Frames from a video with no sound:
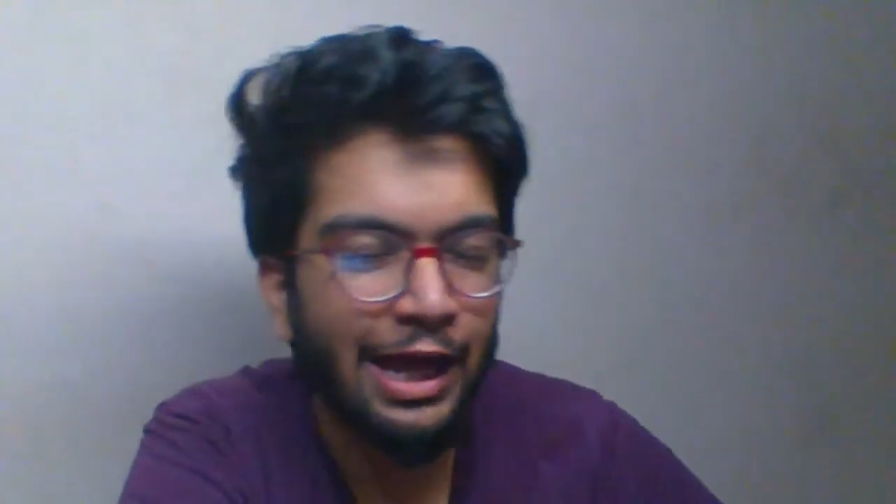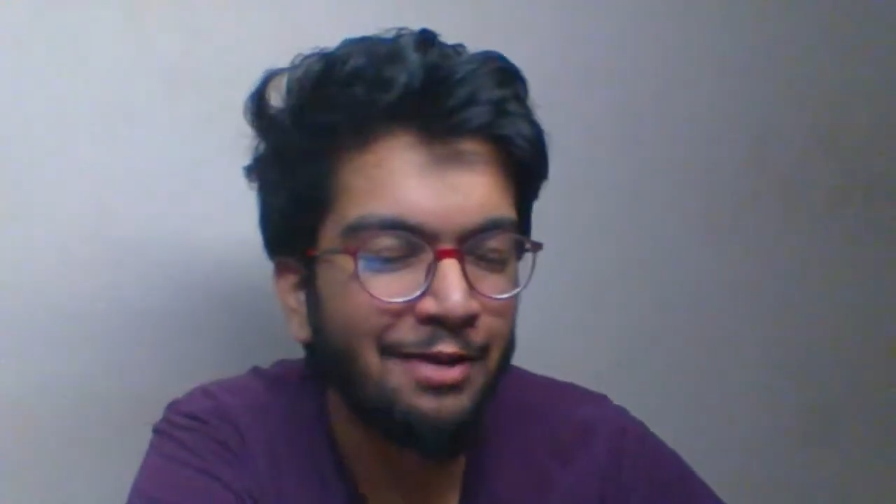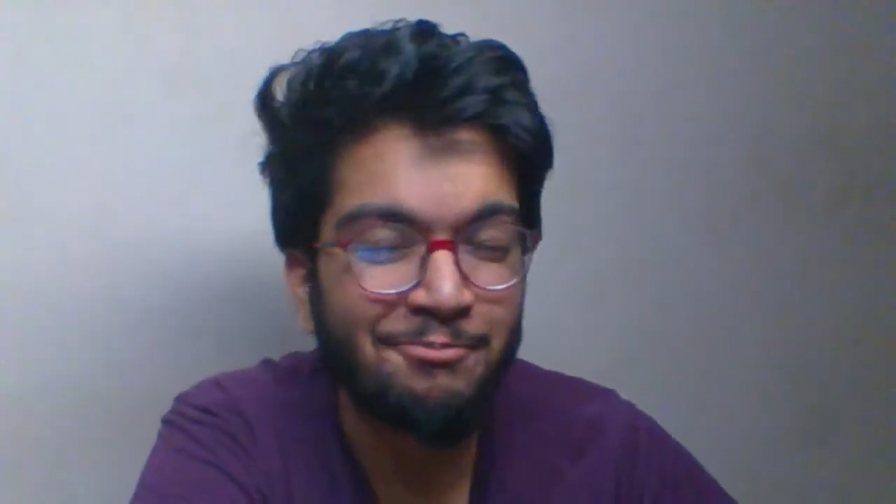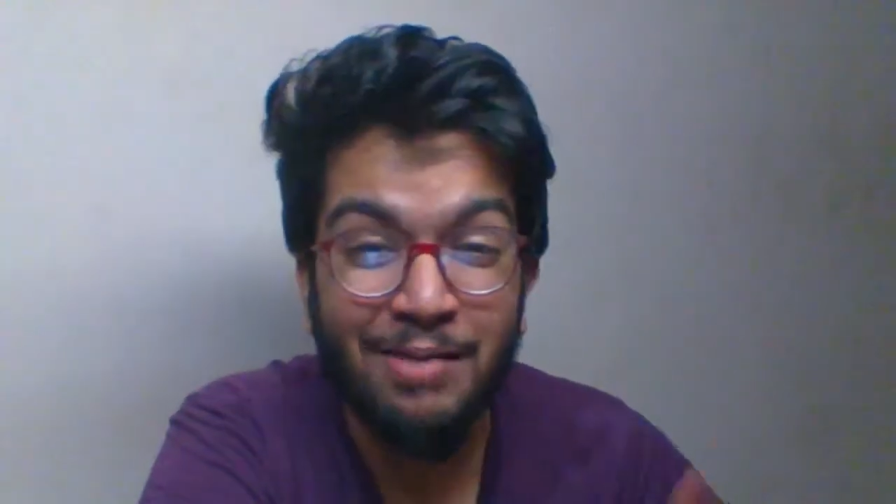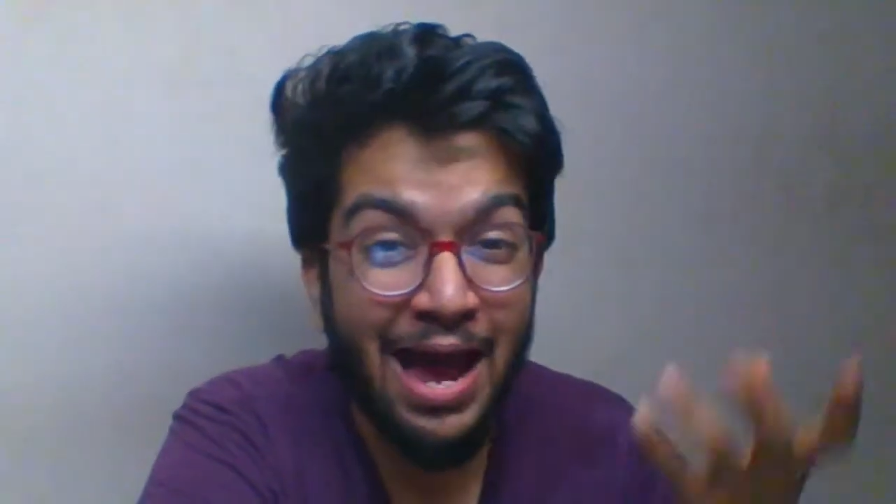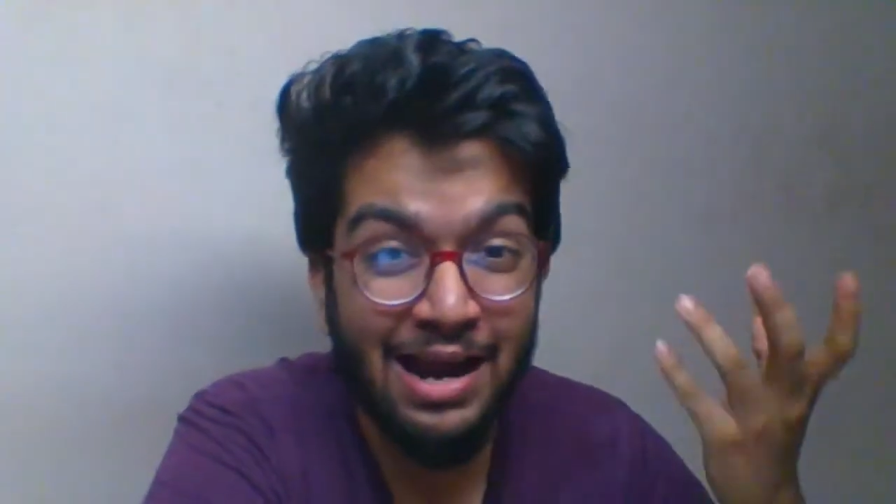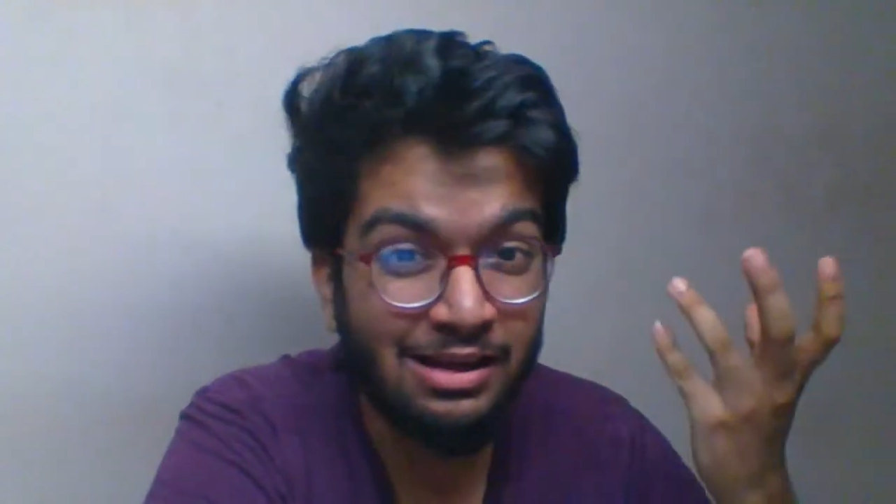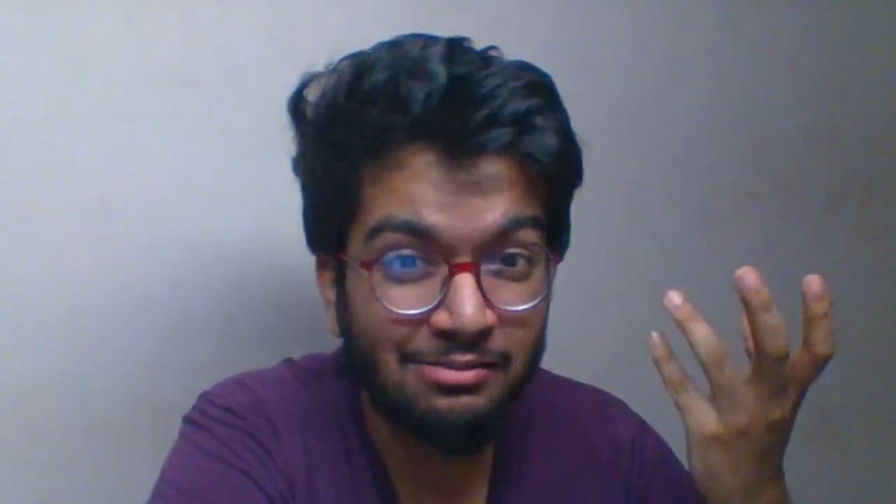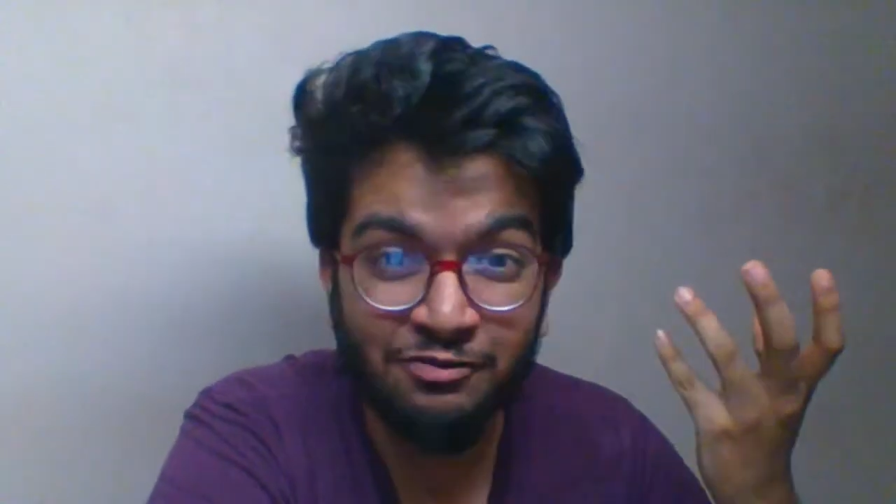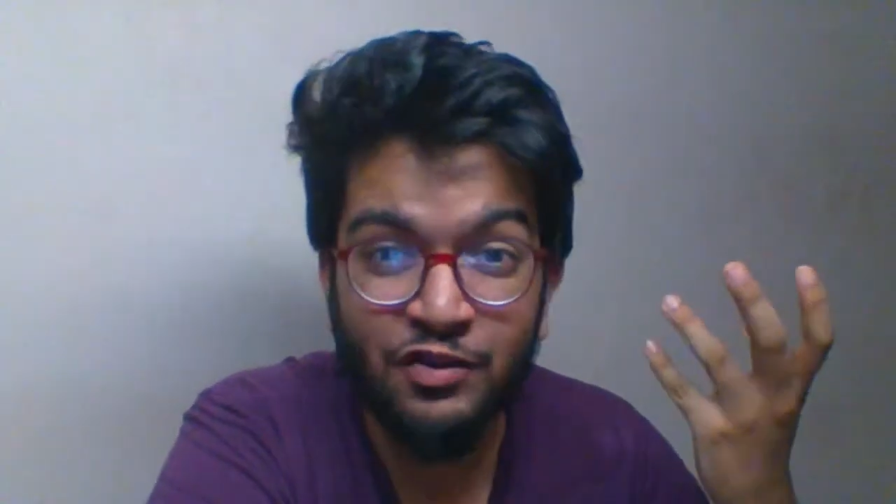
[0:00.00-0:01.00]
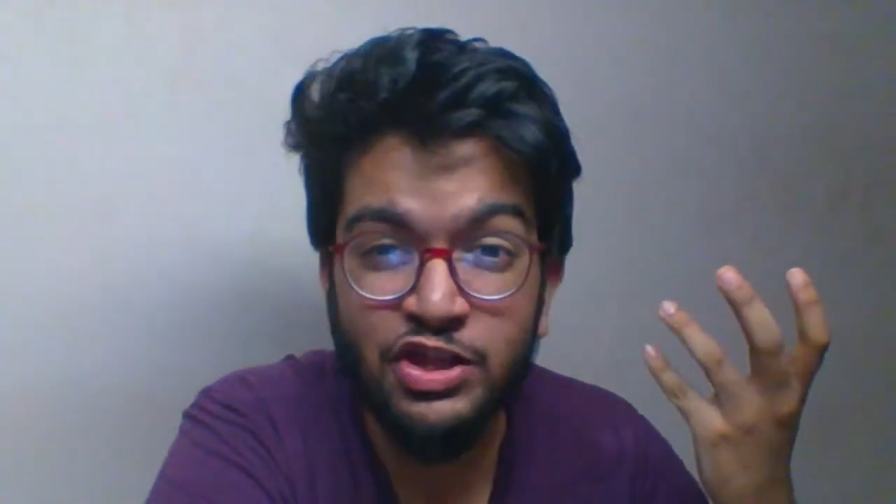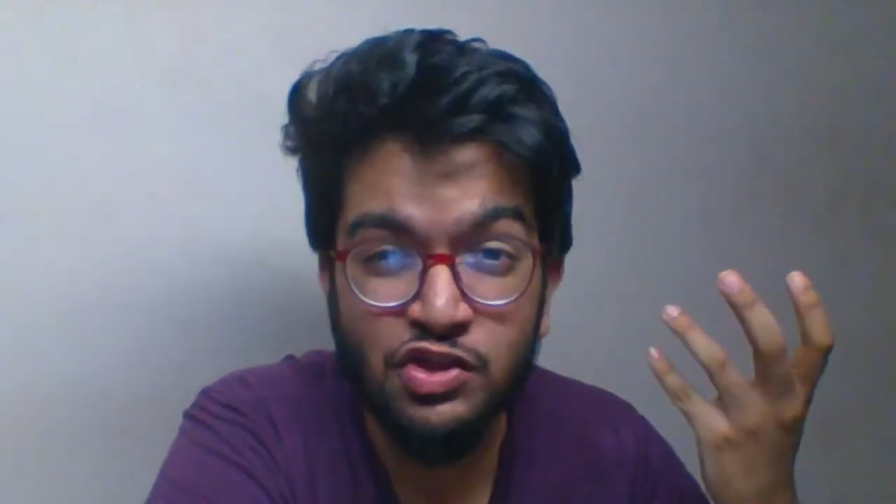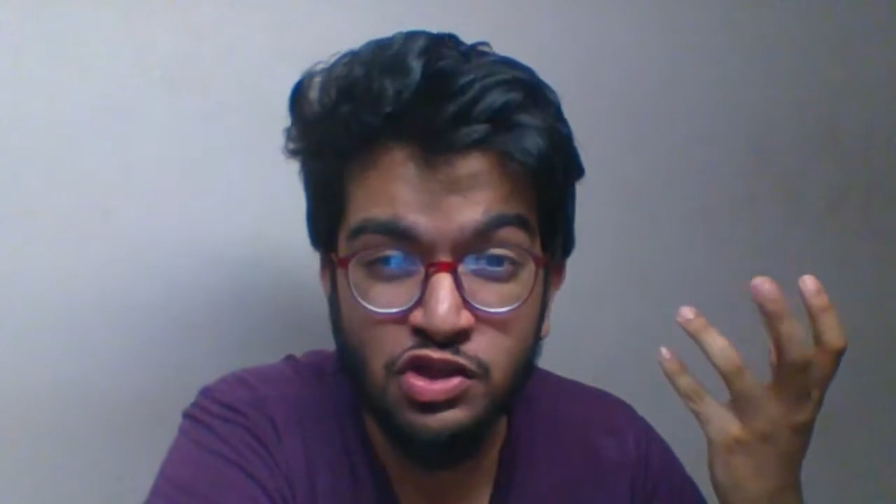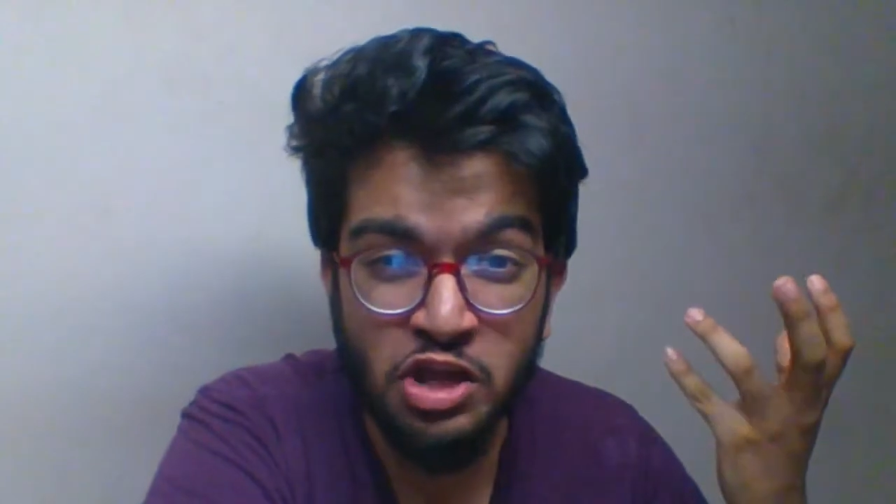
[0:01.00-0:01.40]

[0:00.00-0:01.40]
I'm bad with